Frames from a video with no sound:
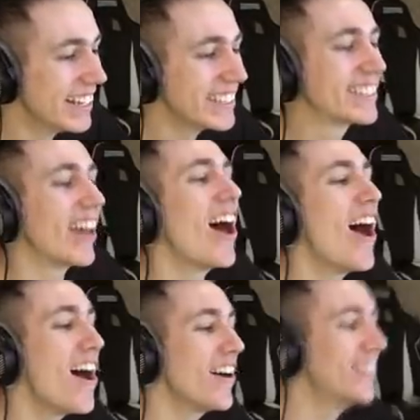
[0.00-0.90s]

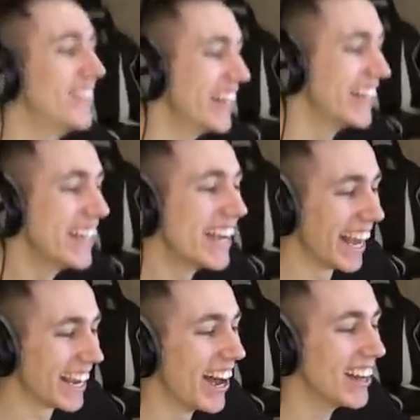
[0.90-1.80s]
Stop! This
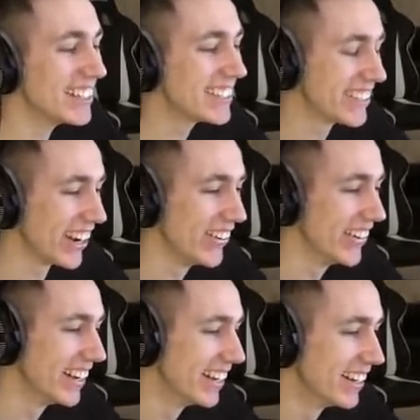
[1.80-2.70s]
guy, is, I'm still
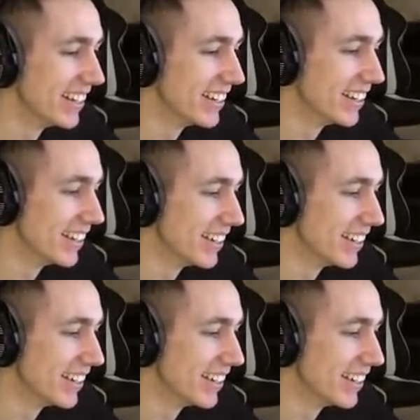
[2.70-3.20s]
rolling.